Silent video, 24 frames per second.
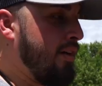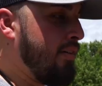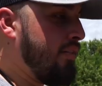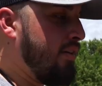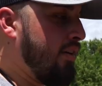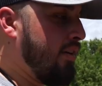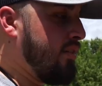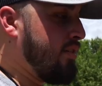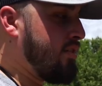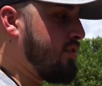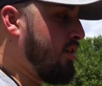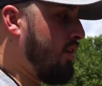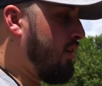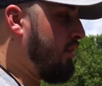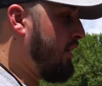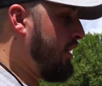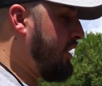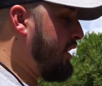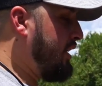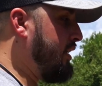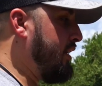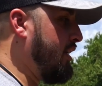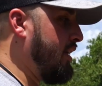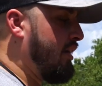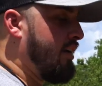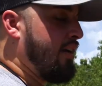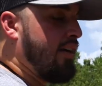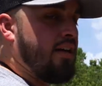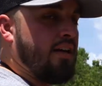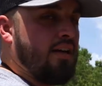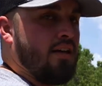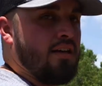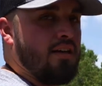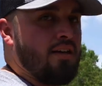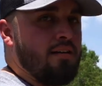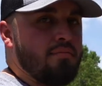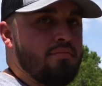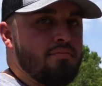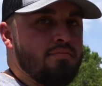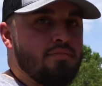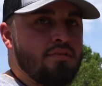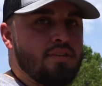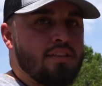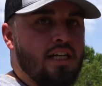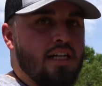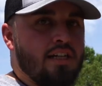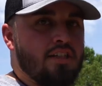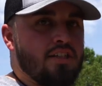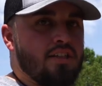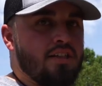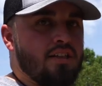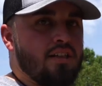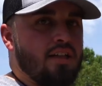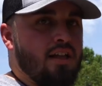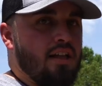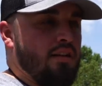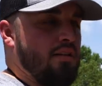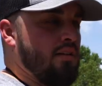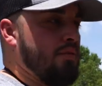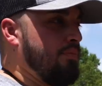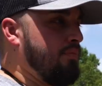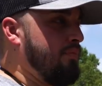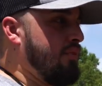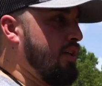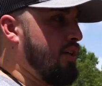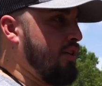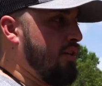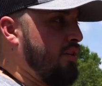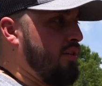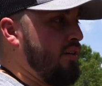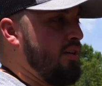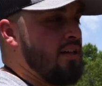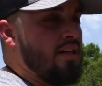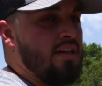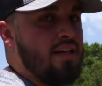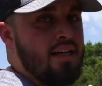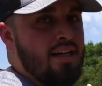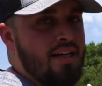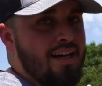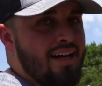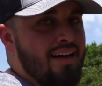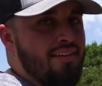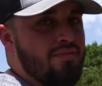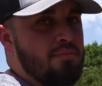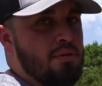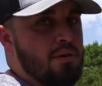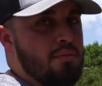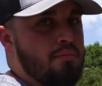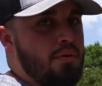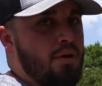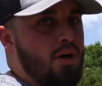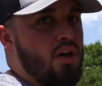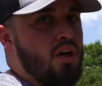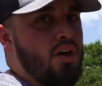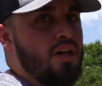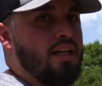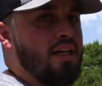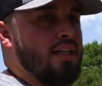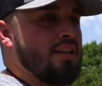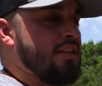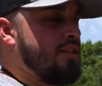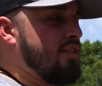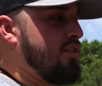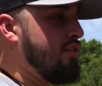There is already a section that the deer have been pawing at the